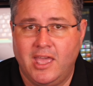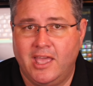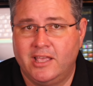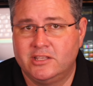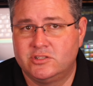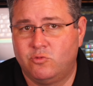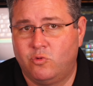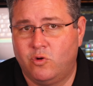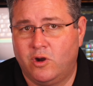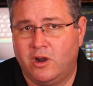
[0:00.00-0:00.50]

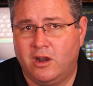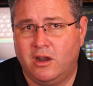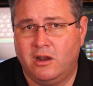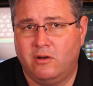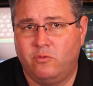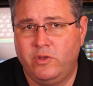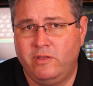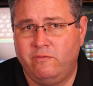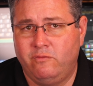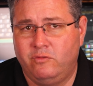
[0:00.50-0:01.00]
is
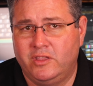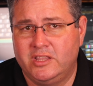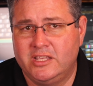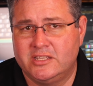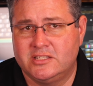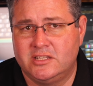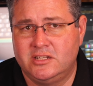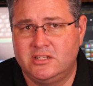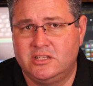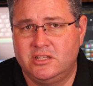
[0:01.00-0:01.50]
we've
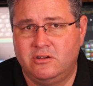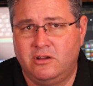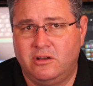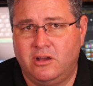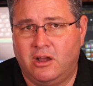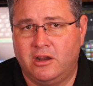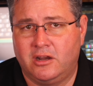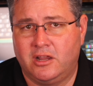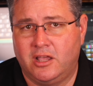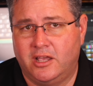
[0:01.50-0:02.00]
listened to
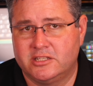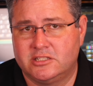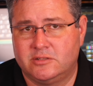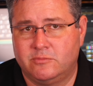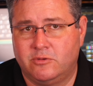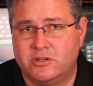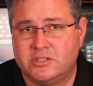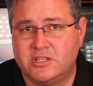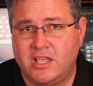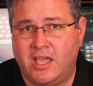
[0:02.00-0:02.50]
our
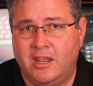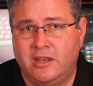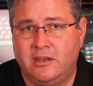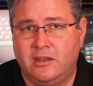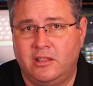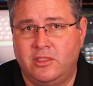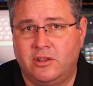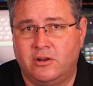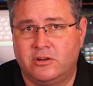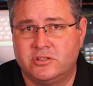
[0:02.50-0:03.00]
customers,
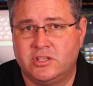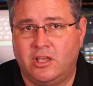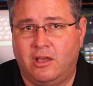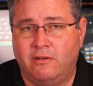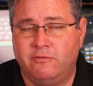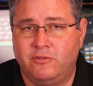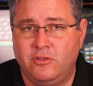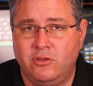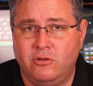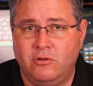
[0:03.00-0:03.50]
and there's
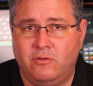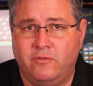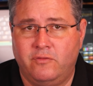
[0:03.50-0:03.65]
a few